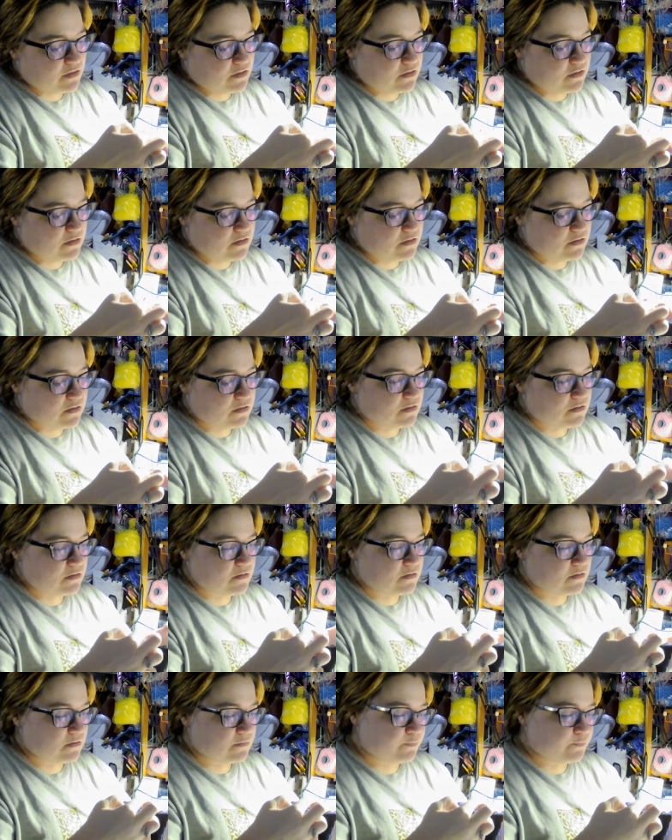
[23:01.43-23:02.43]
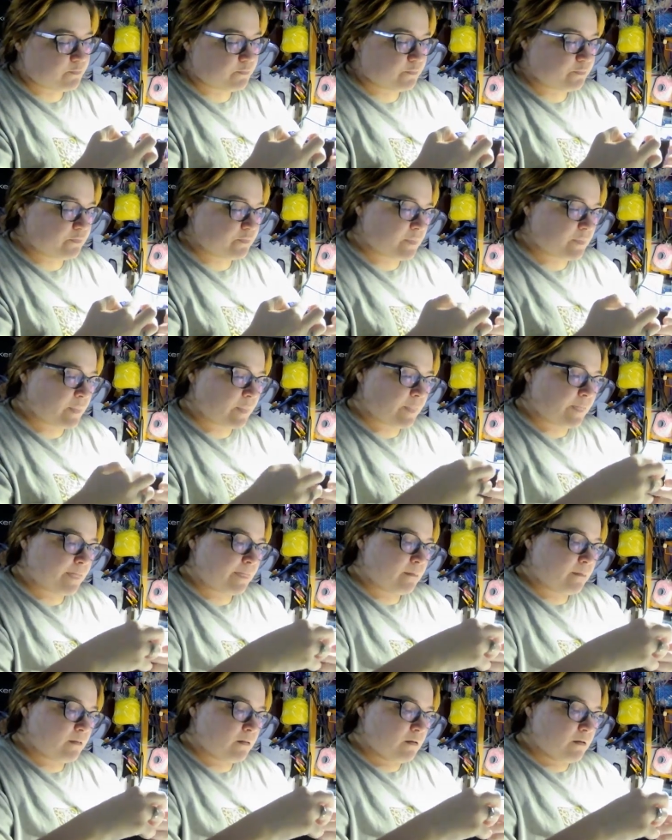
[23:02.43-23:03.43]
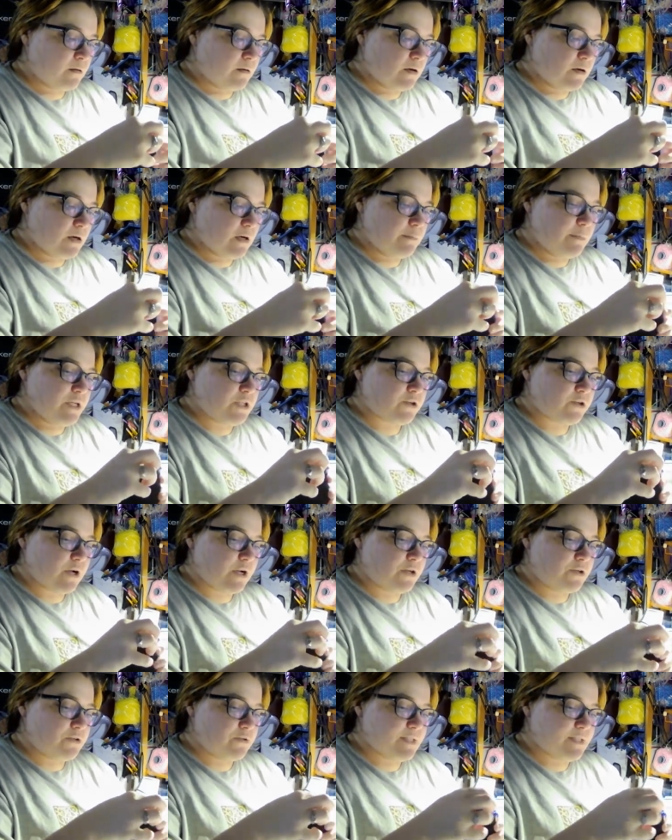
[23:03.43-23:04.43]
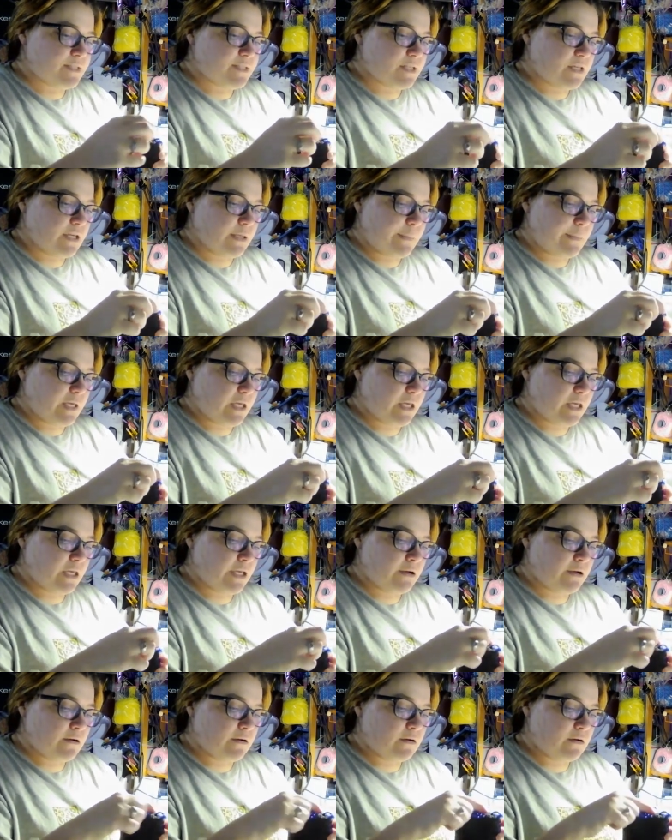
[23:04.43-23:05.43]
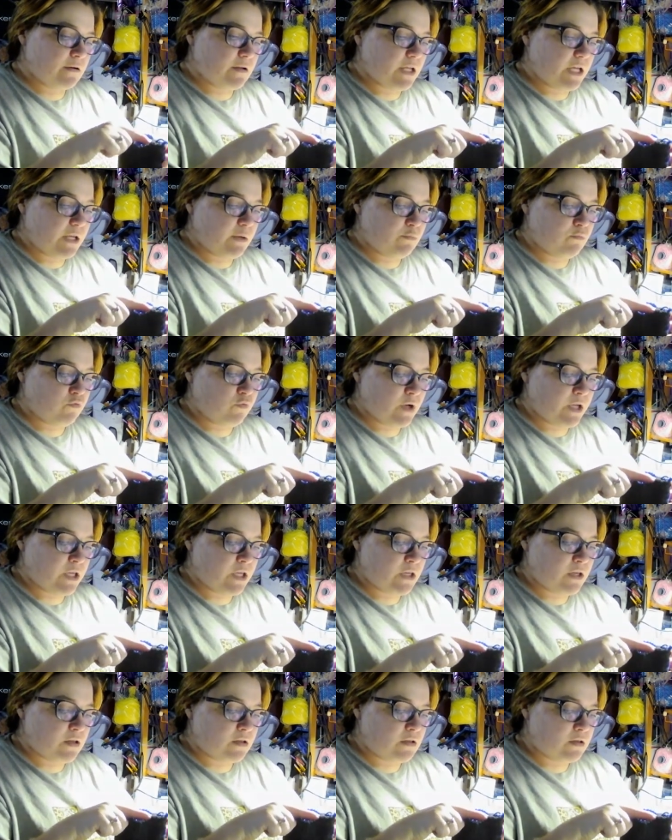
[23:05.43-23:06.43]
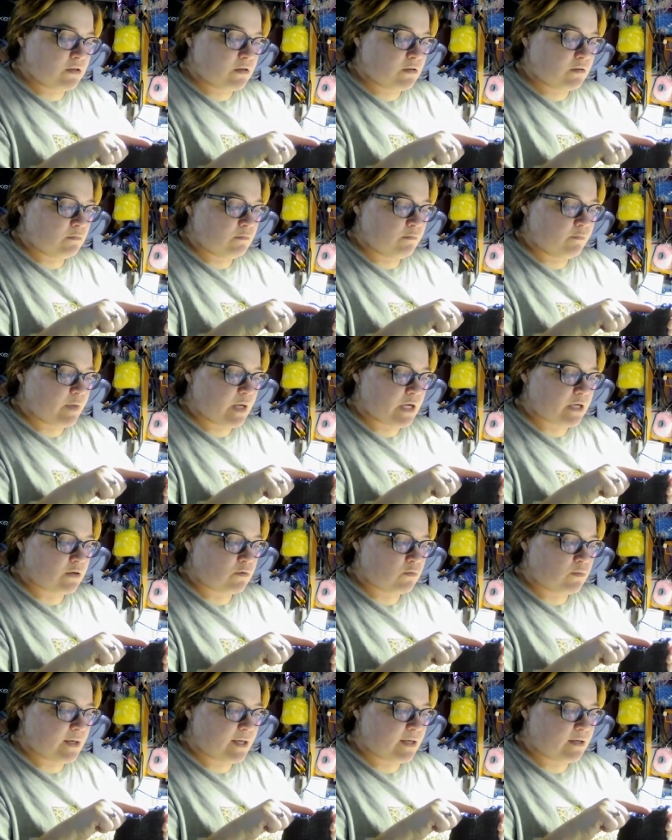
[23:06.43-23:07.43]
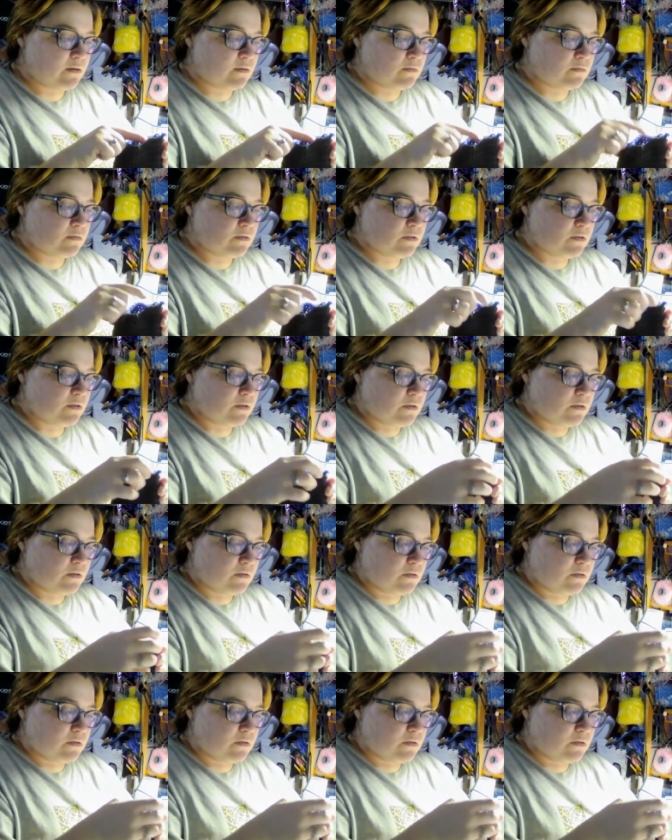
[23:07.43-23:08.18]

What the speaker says: this. I may try to do the same here and bring it back around.